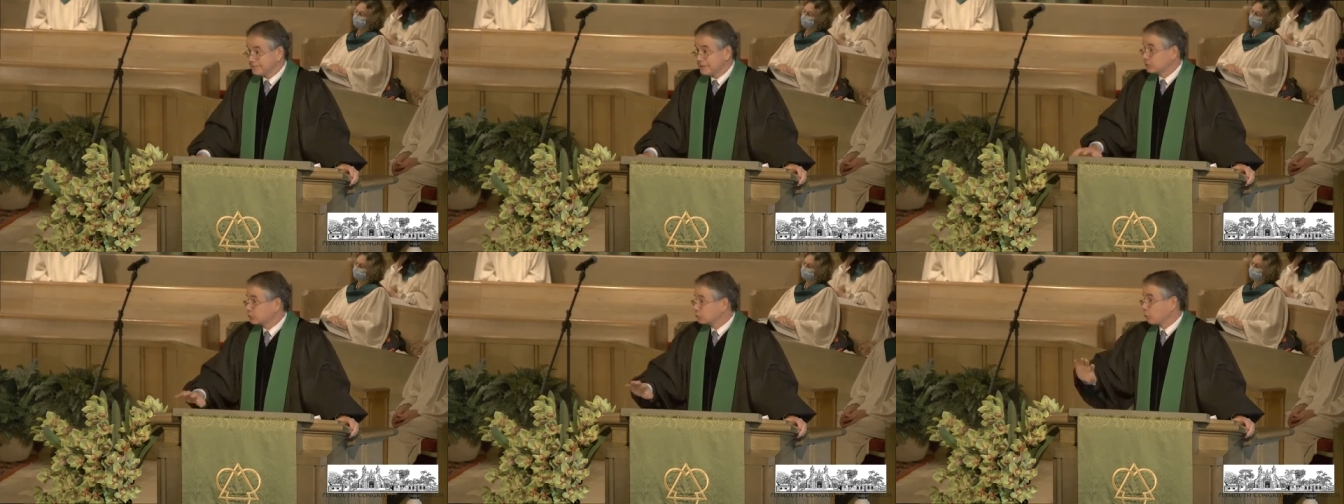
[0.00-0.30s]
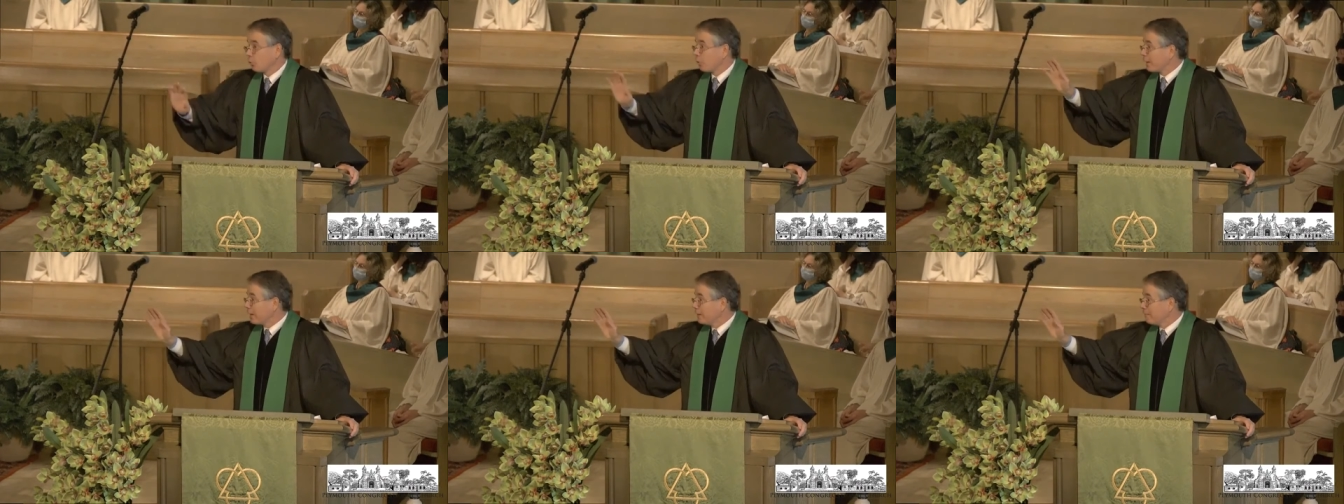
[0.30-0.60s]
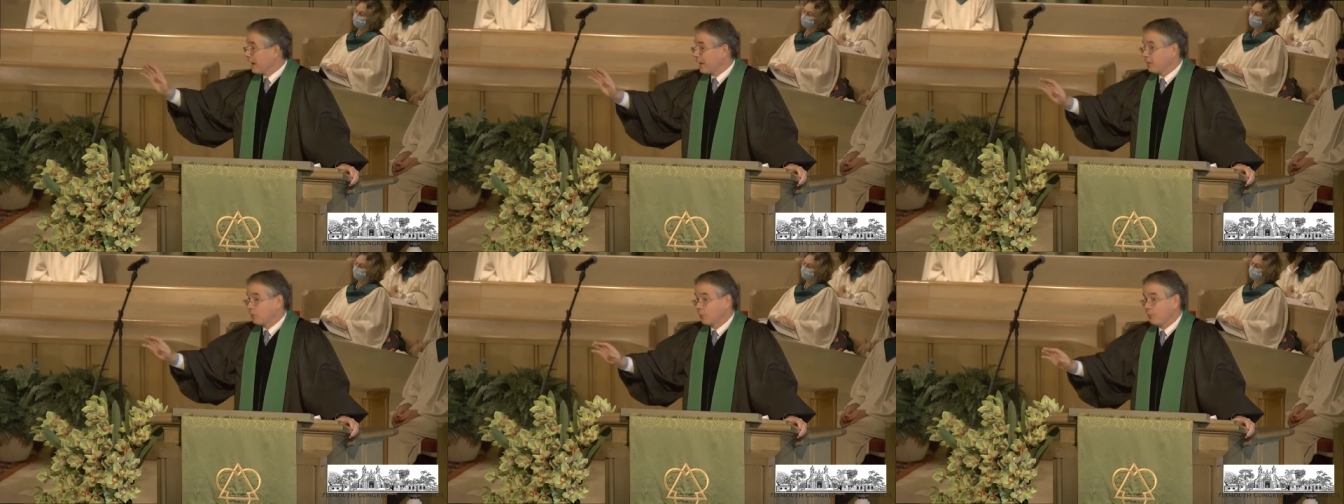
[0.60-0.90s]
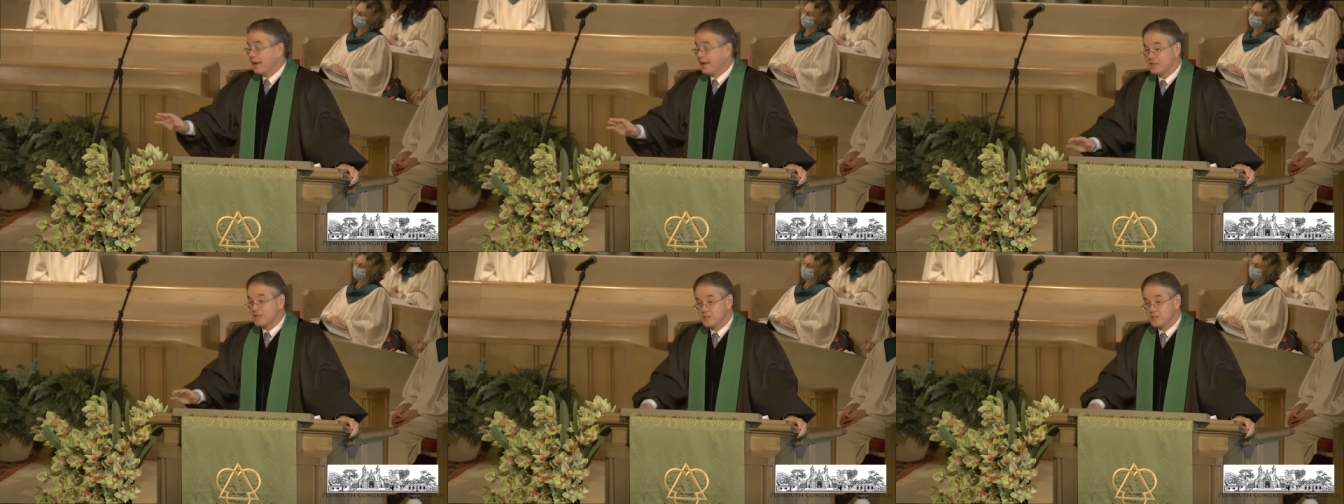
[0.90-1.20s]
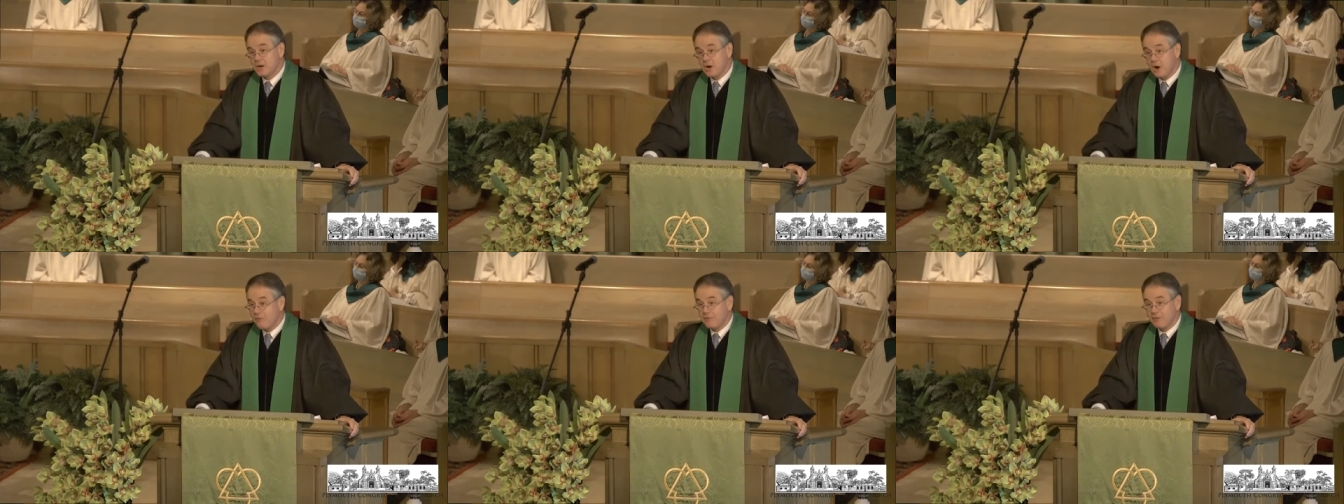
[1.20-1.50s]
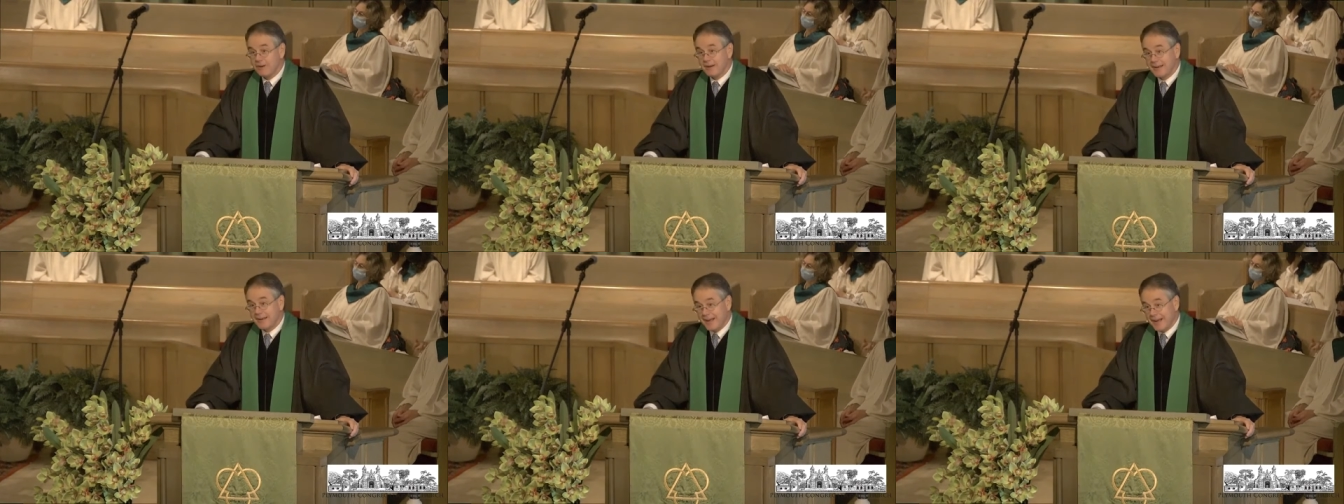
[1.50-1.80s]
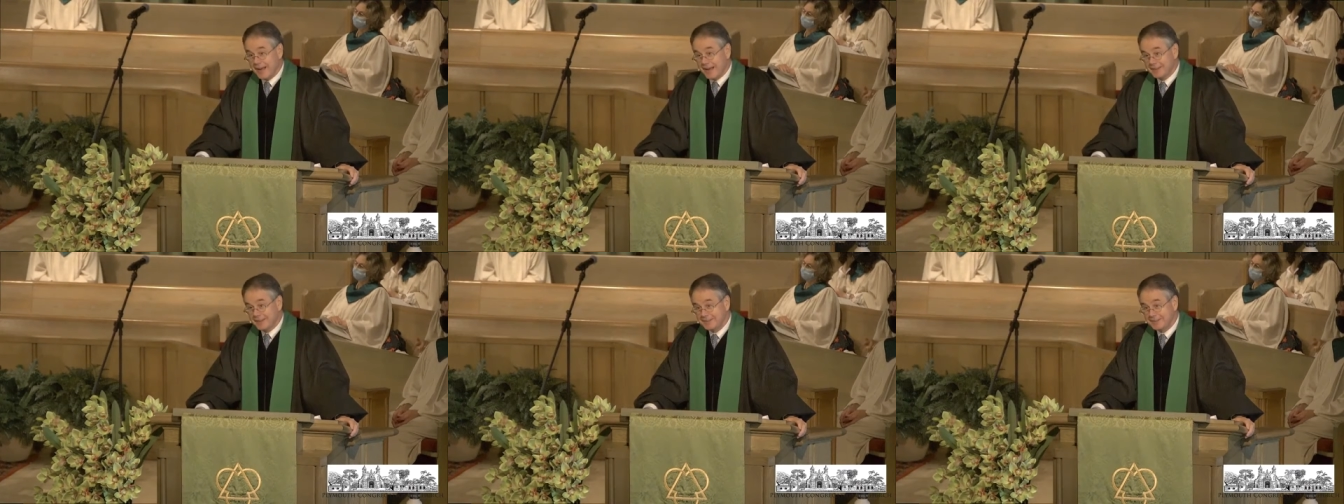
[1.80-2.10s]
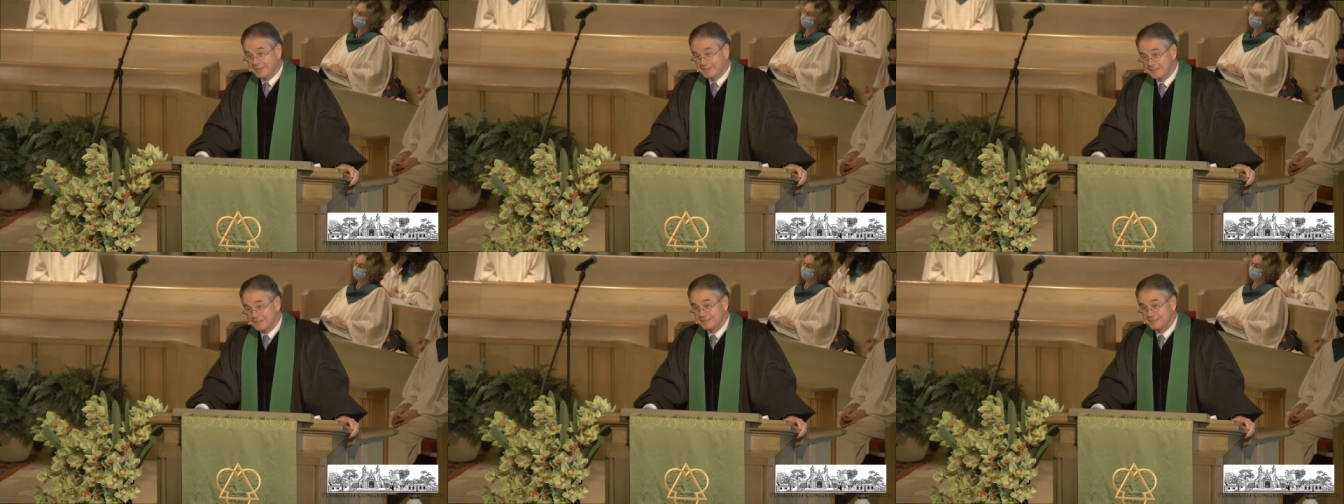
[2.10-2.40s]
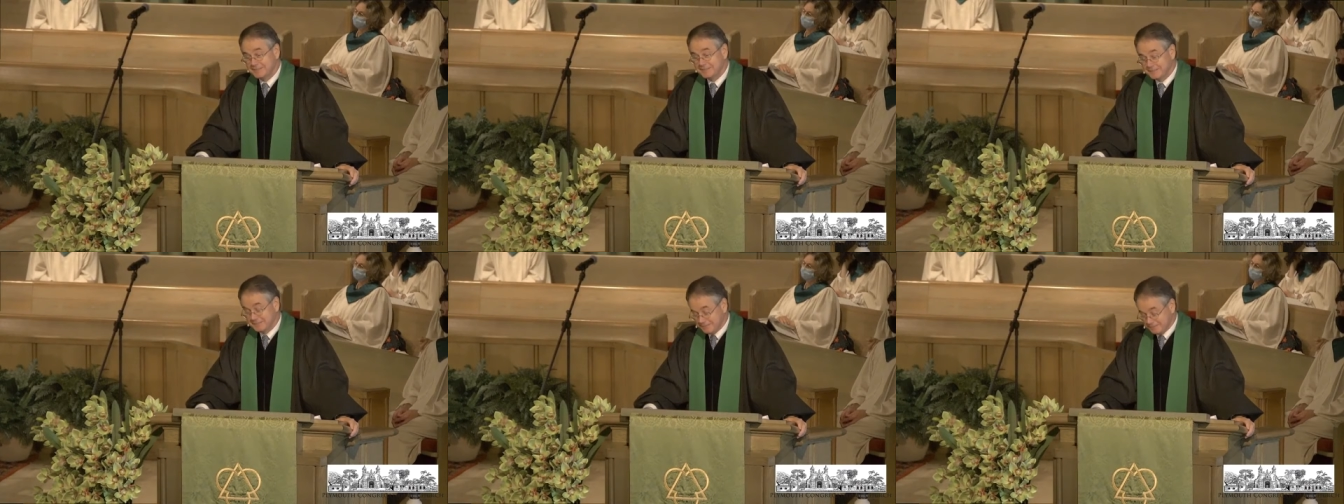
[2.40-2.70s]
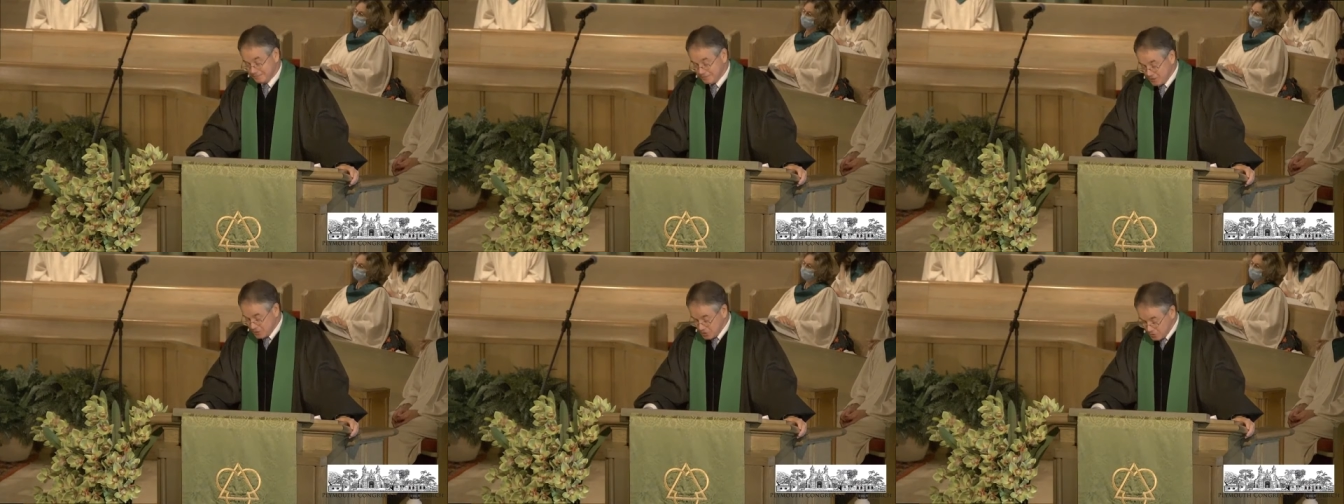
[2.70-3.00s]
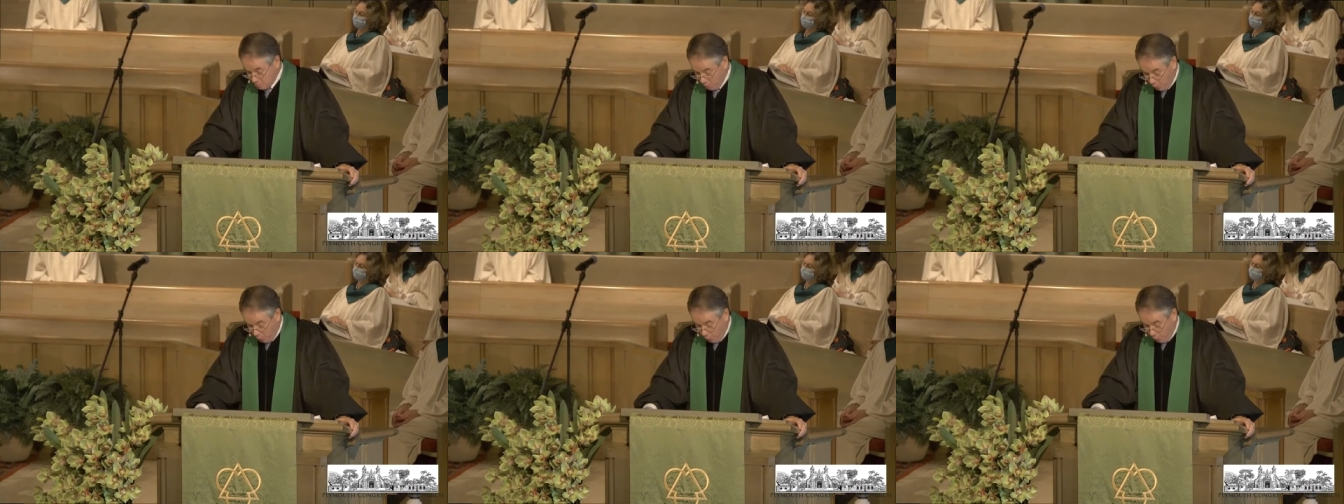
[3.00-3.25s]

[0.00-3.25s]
The story, by the way, isn't over yet. There's